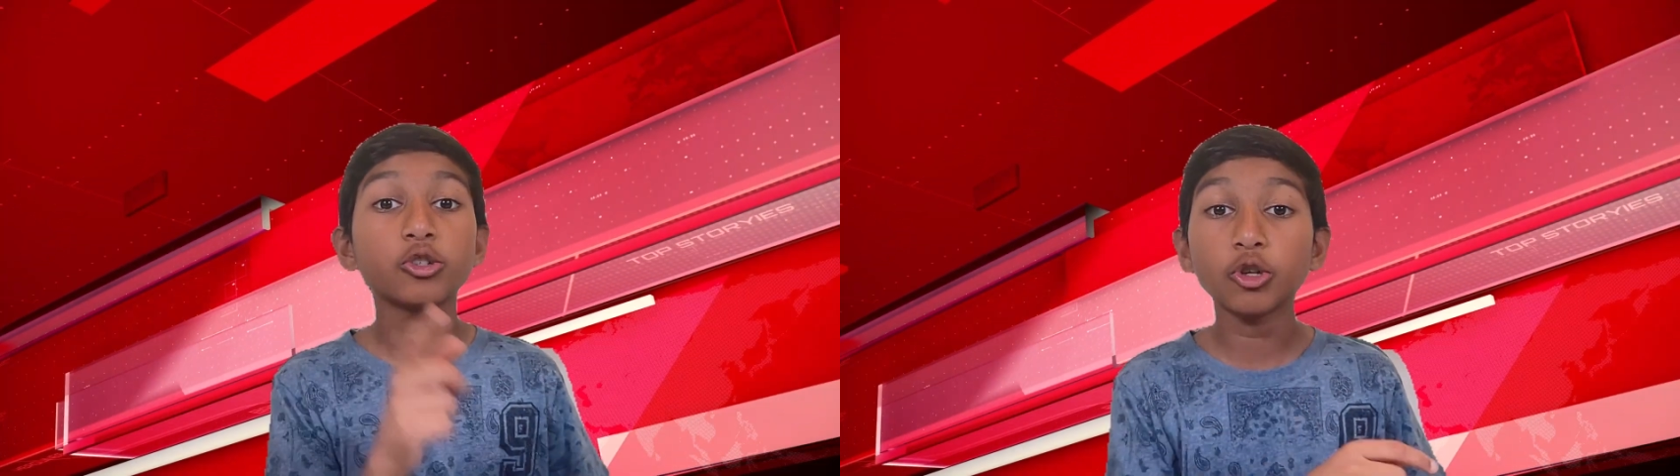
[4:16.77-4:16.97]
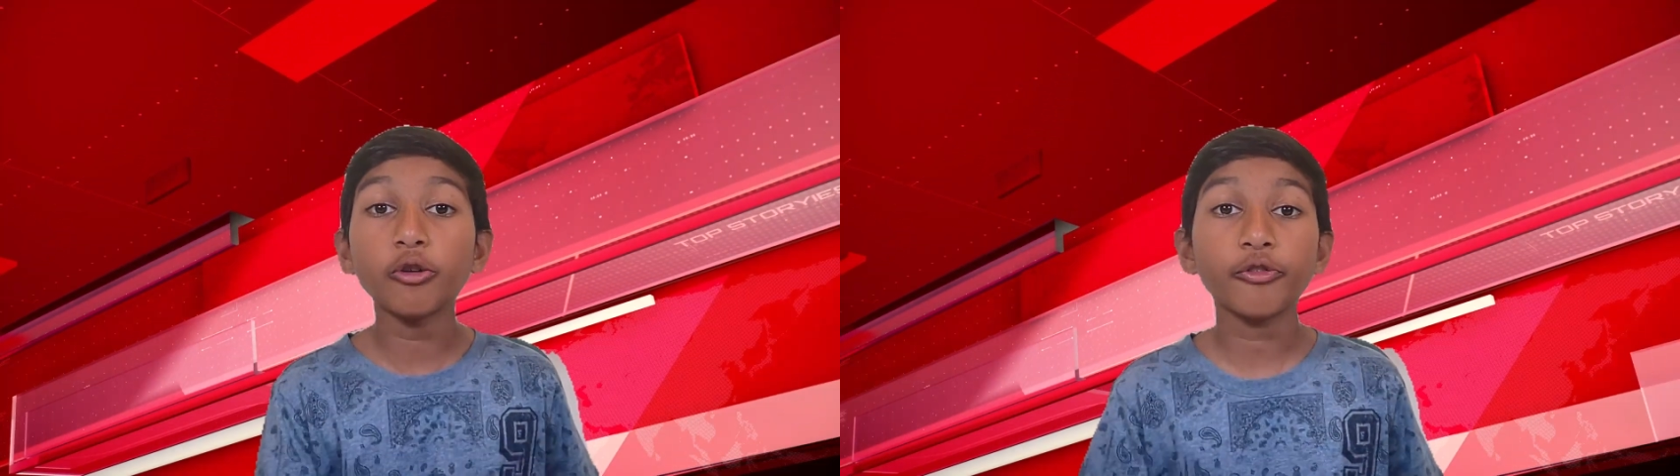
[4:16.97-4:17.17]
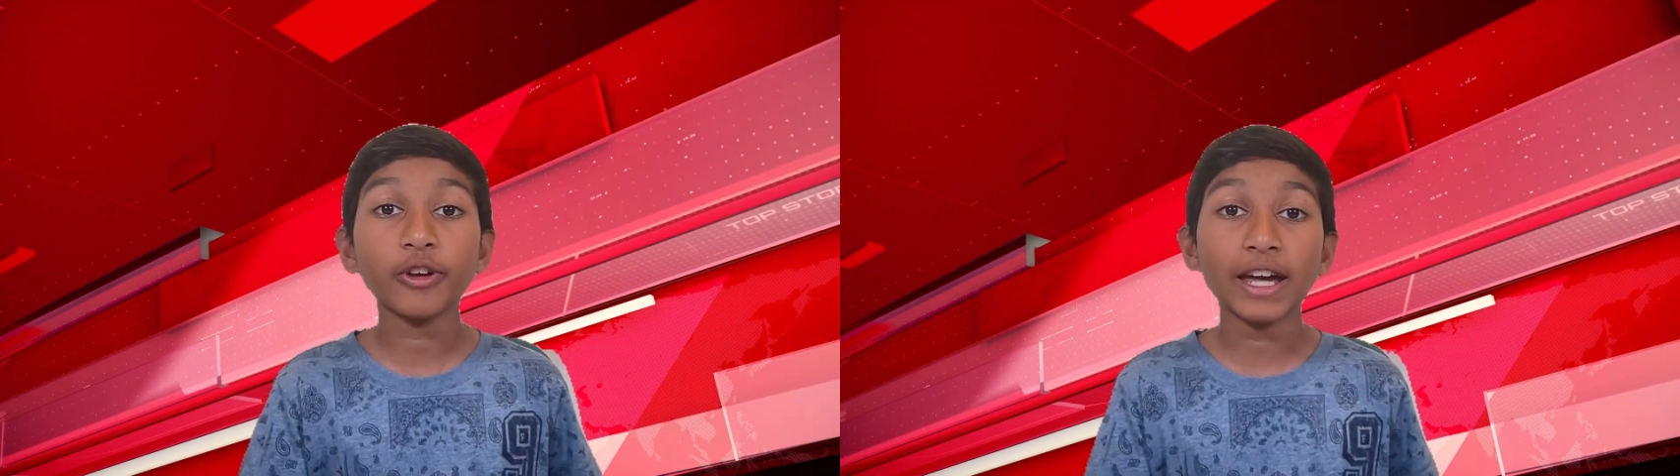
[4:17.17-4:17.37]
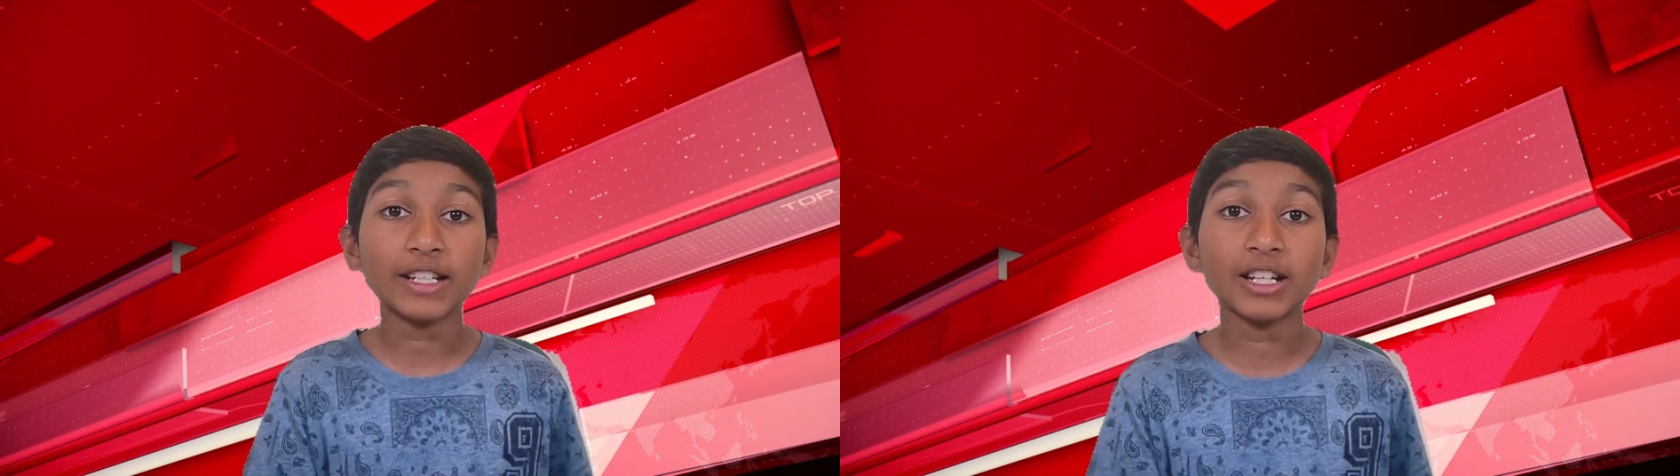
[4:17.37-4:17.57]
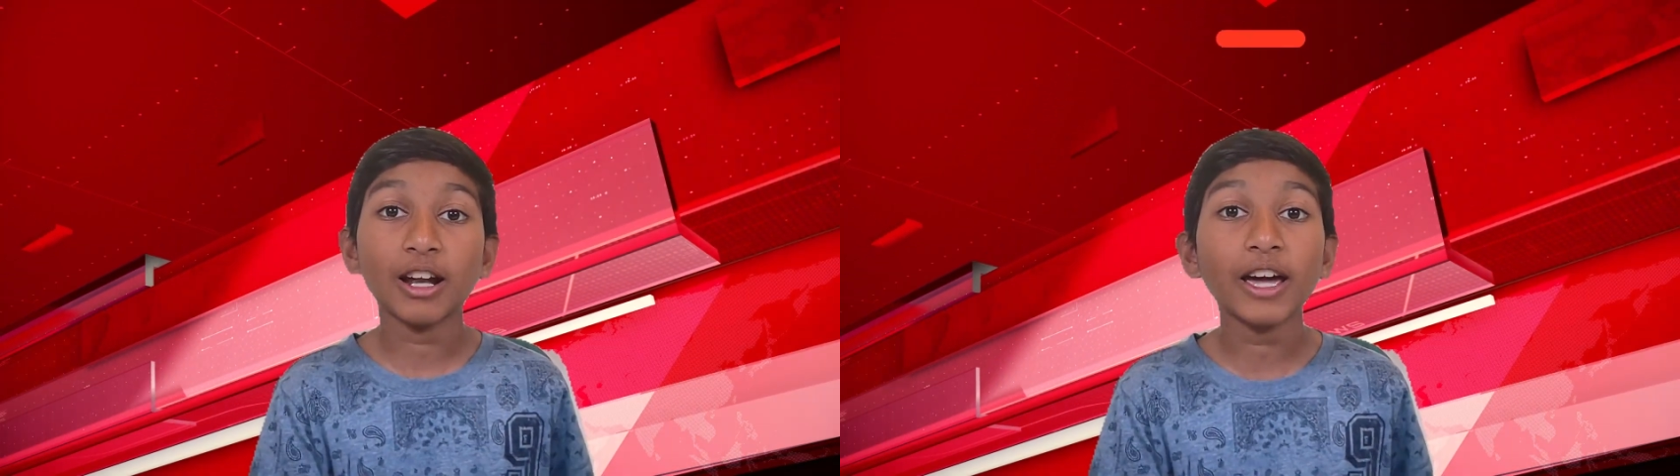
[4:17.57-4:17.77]
don't forget
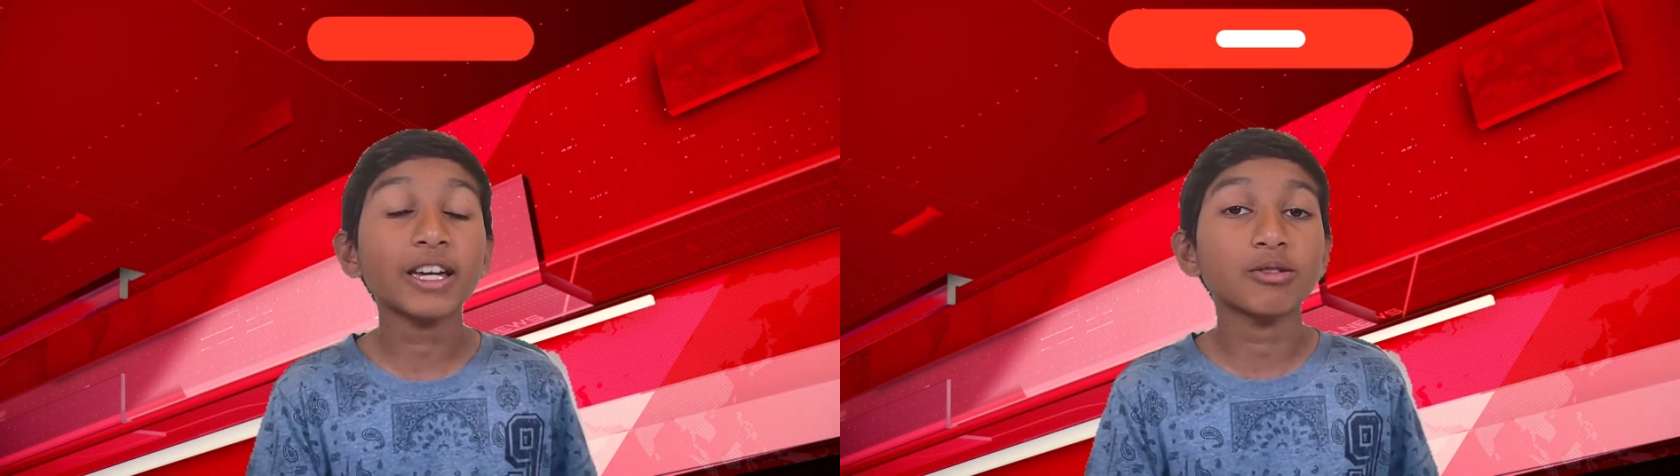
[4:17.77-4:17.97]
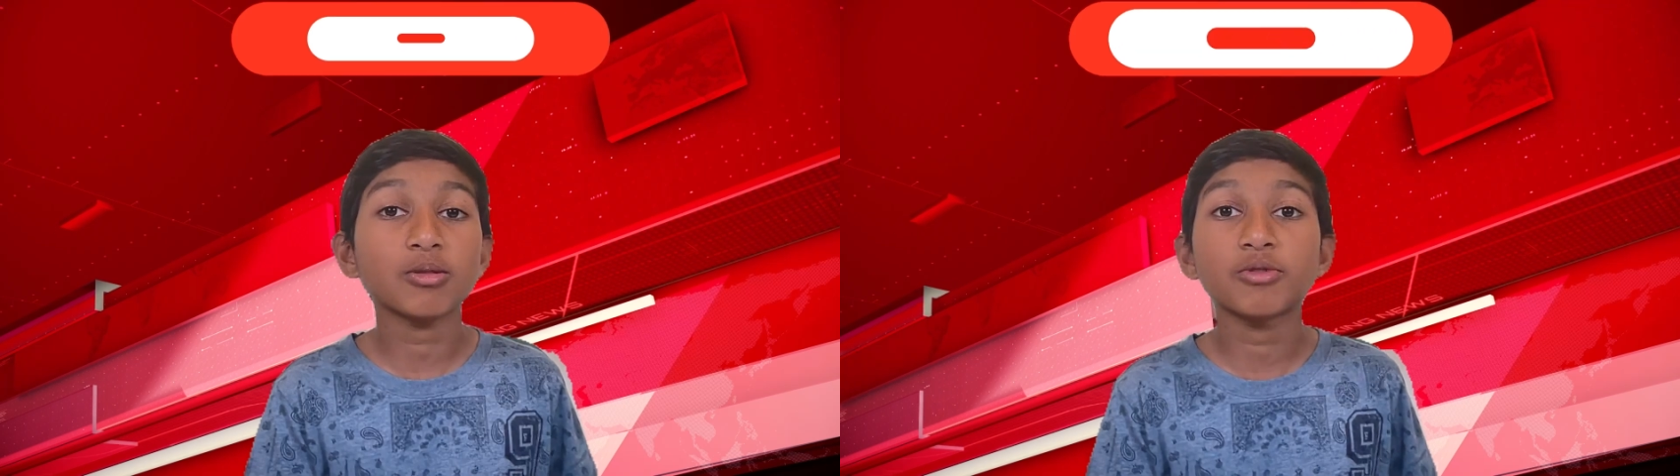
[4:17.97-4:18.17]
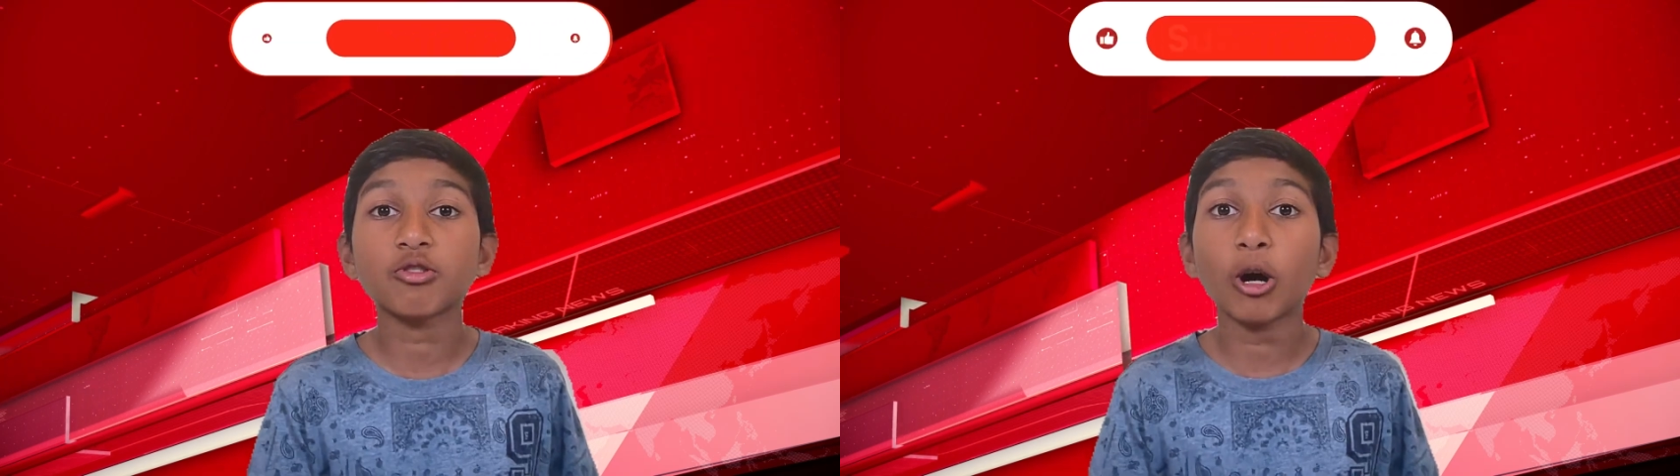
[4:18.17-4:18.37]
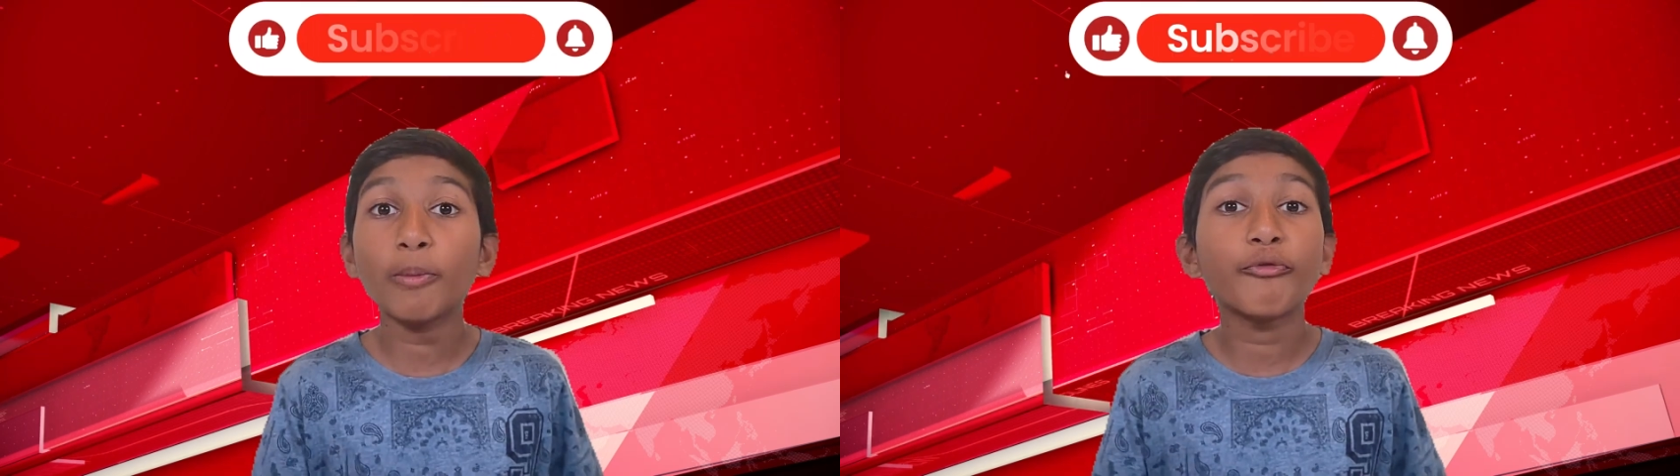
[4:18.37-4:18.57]
to like and subscribe